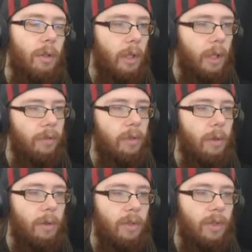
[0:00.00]
I have to
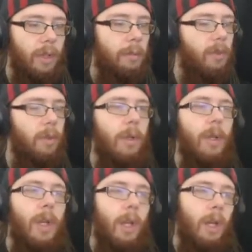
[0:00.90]
go to sleep soon
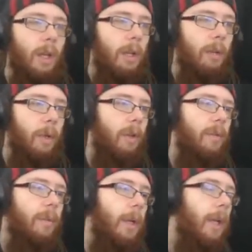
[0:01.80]
in
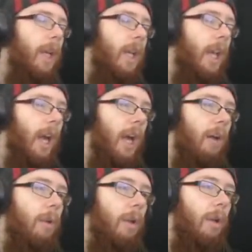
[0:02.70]
Minecraft, but yeah, I
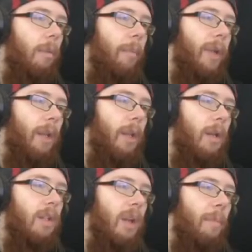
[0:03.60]
will
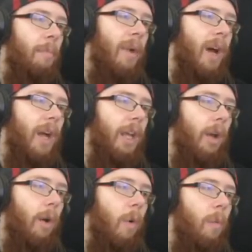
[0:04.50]
build my
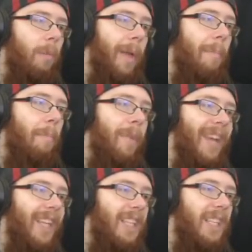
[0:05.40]
home
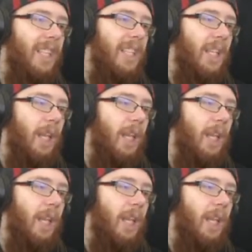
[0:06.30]
base.